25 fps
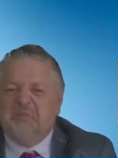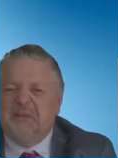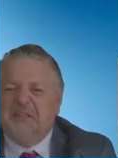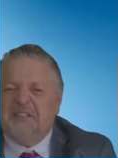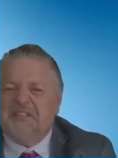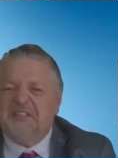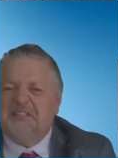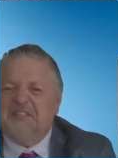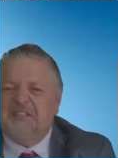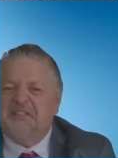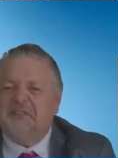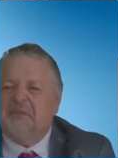
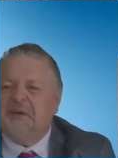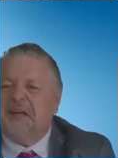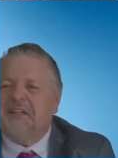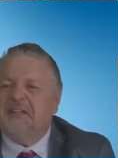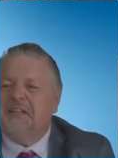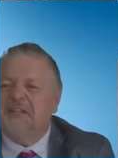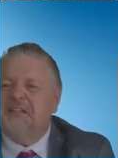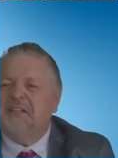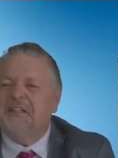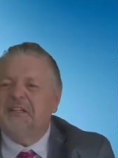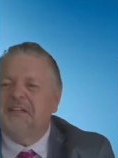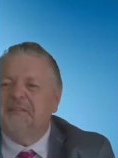business
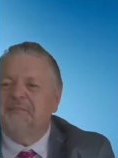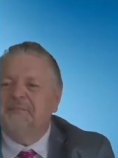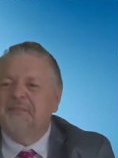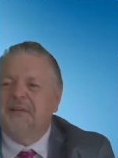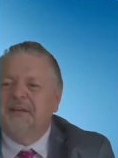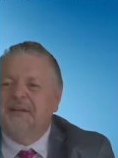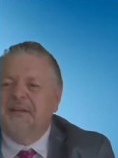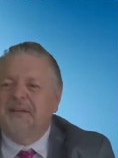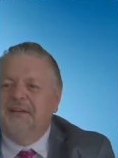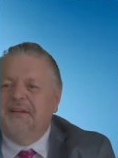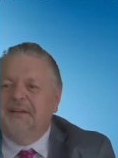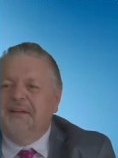strategy.
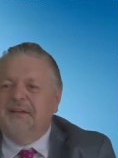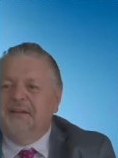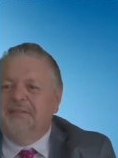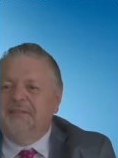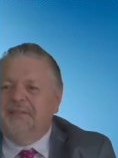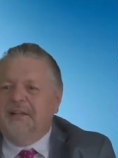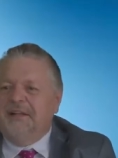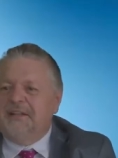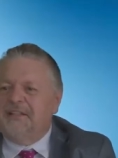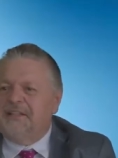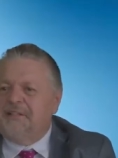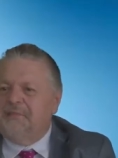
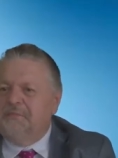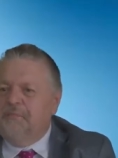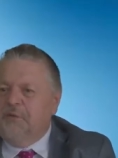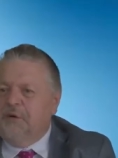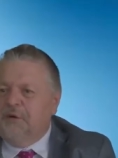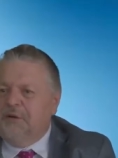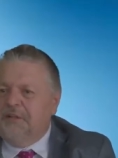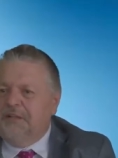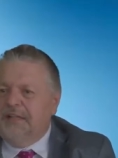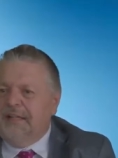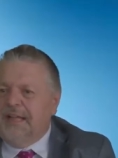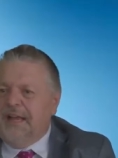That's
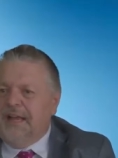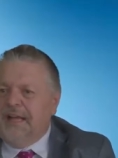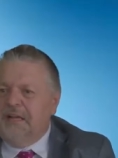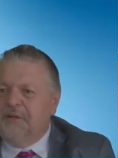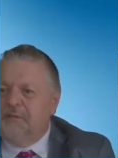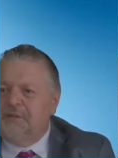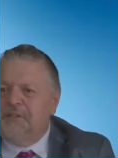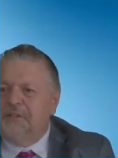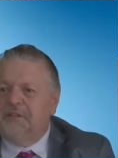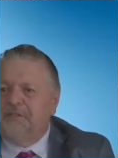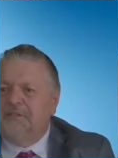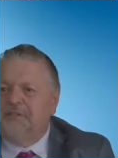more the
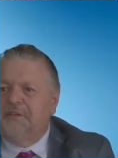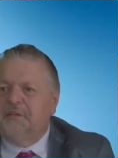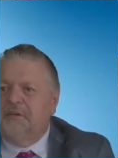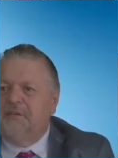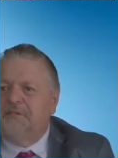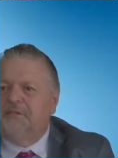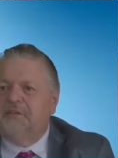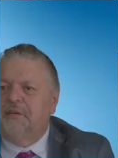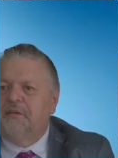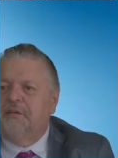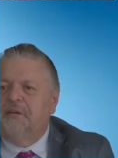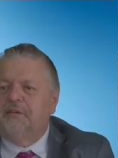language of,
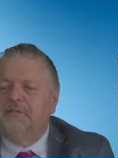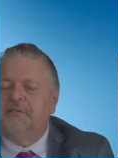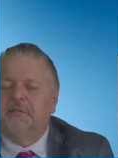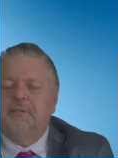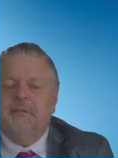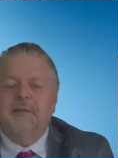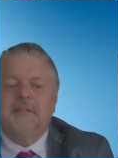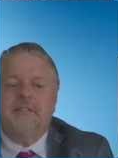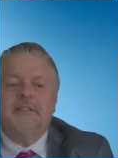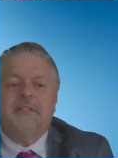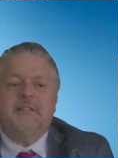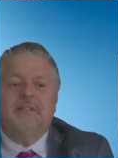of, of a
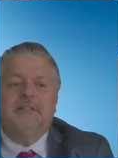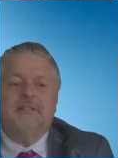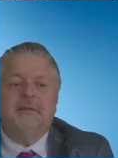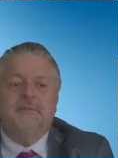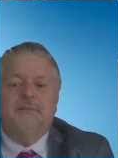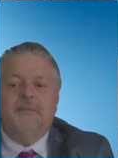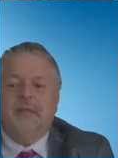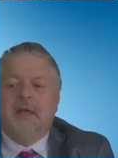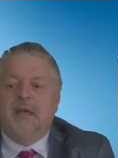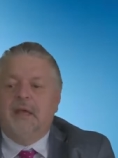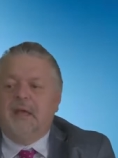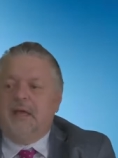business.
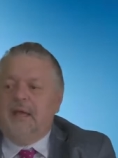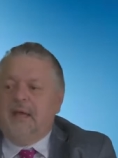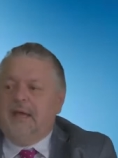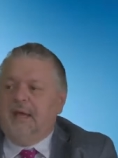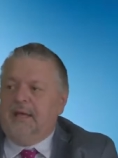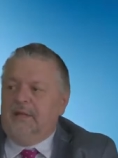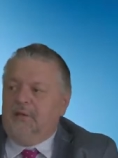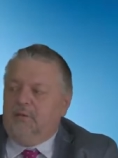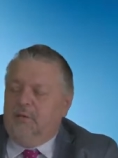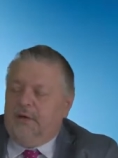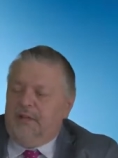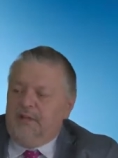
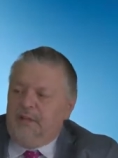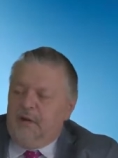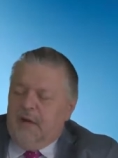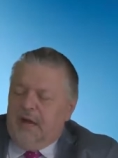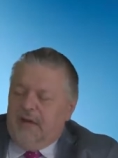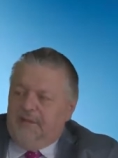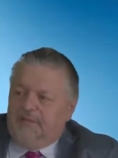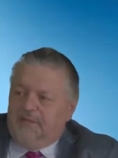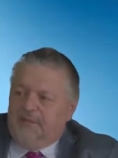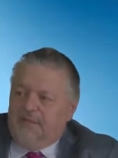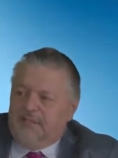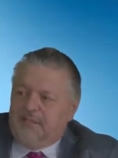And when you
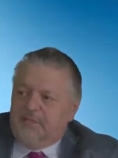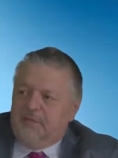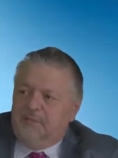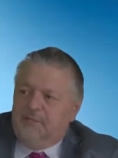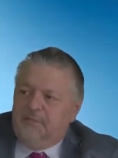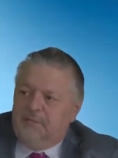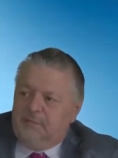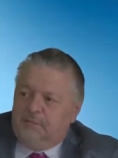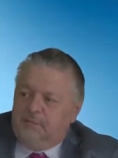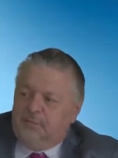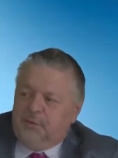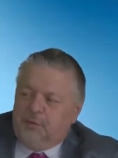have this
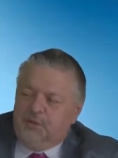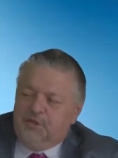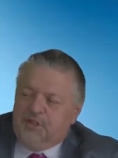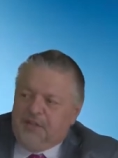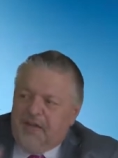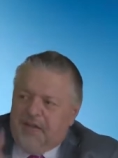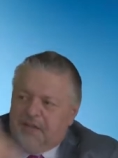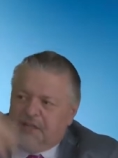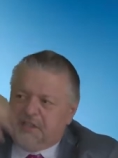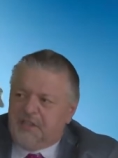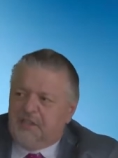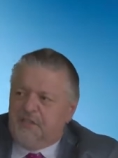
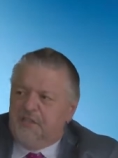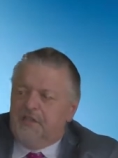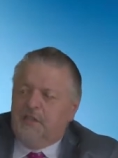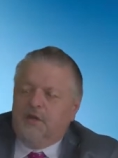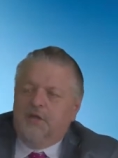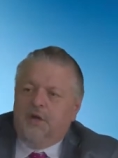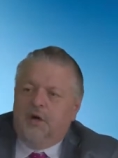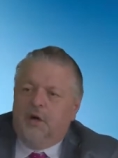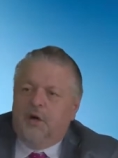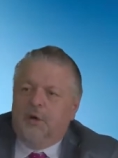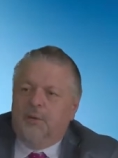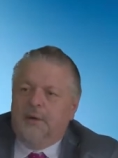
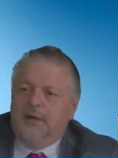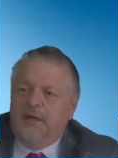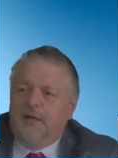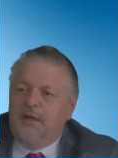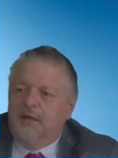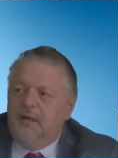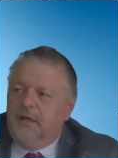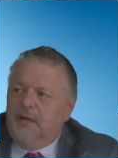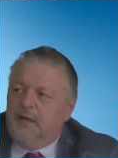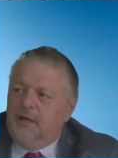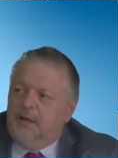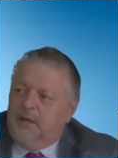projection
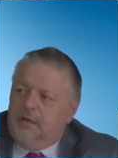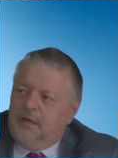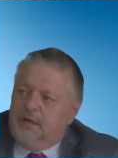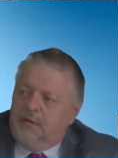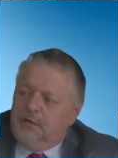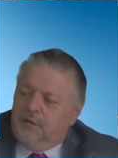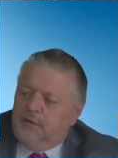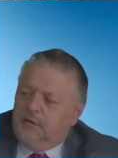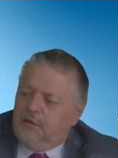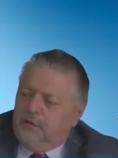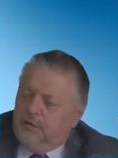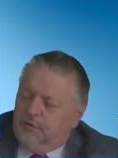going,
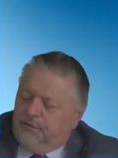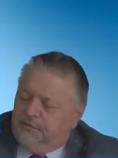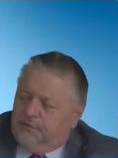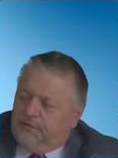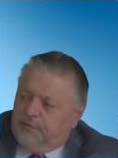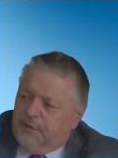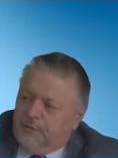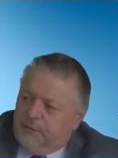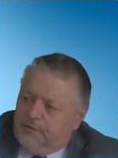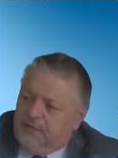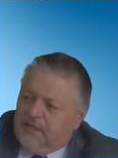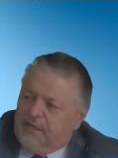you look
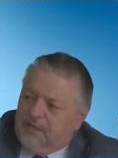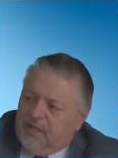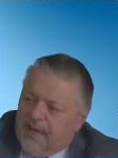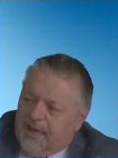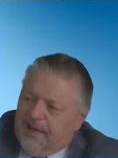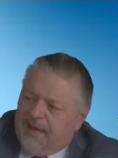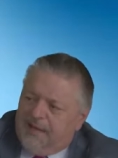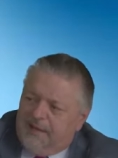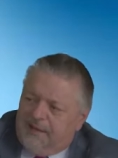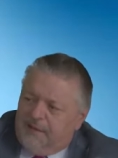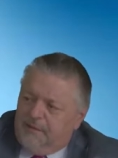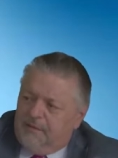from the
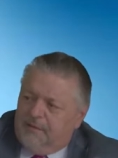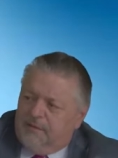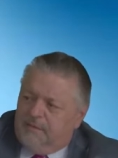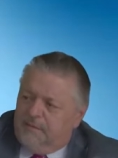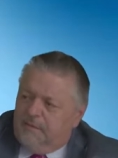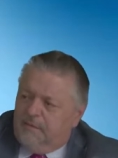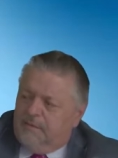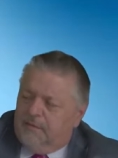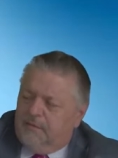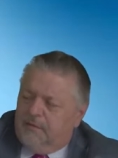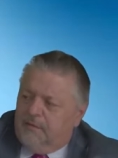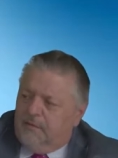
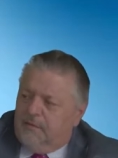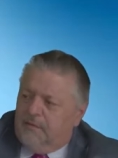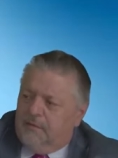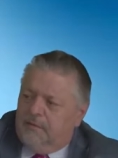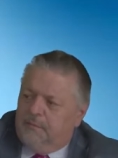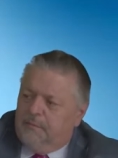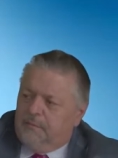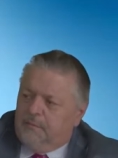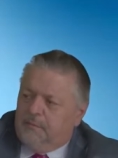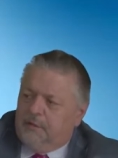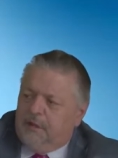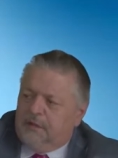end
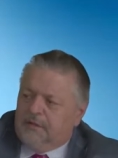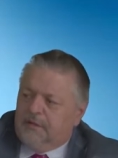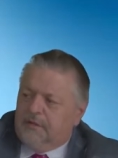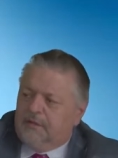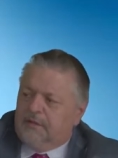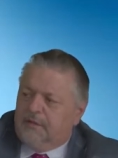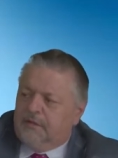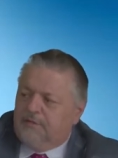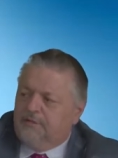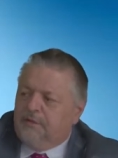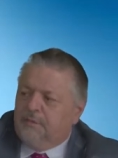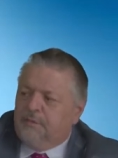a
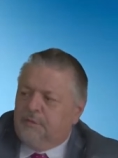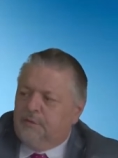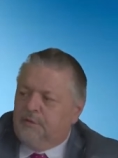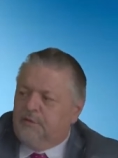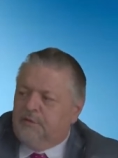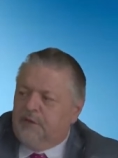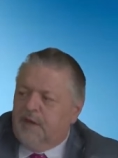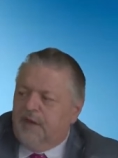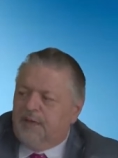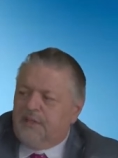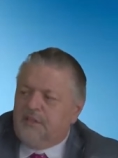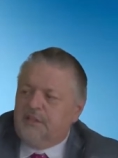product of the
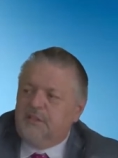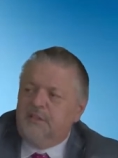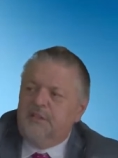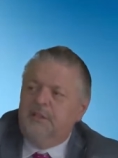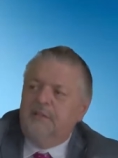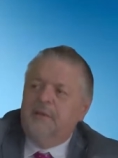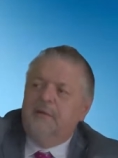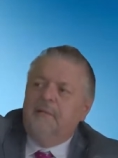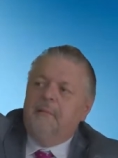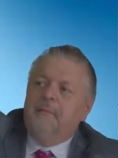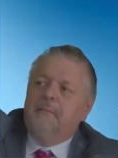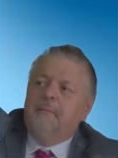
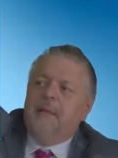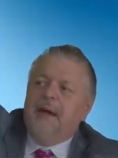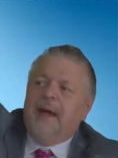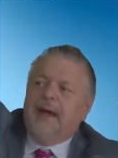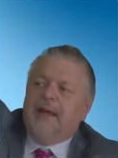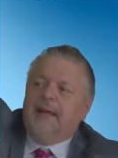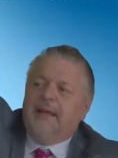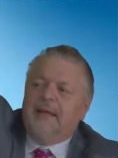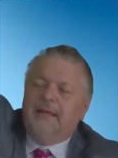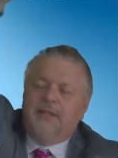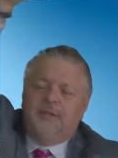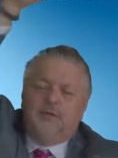projection
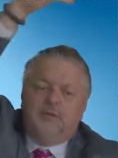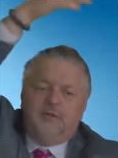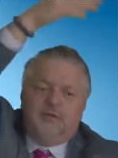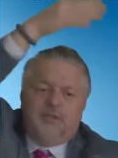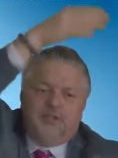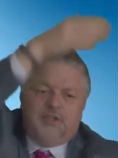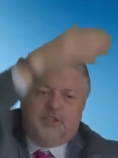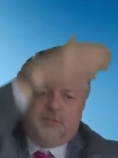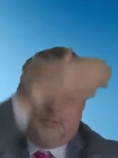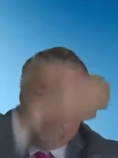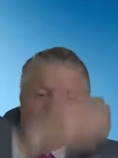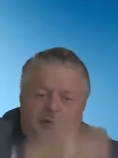back into
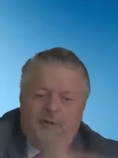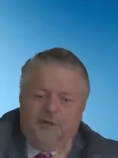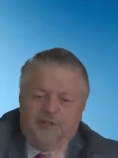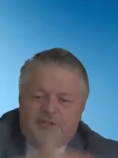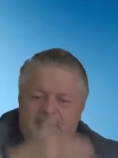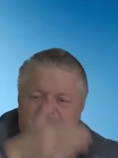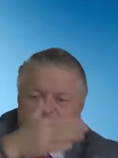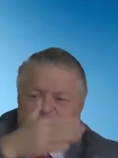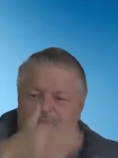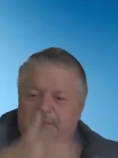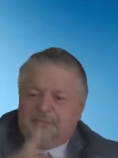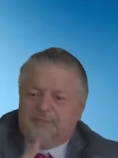the small
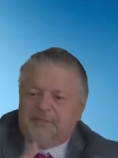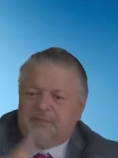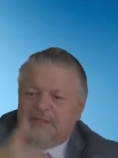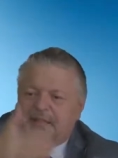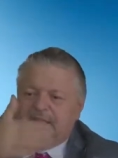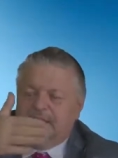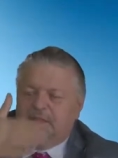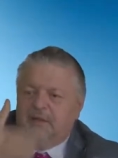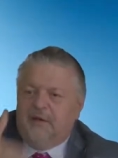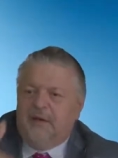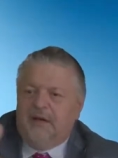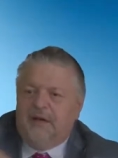steps
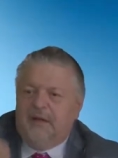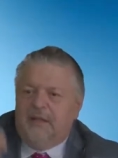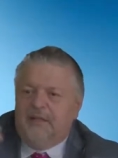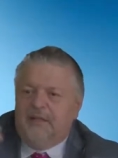that you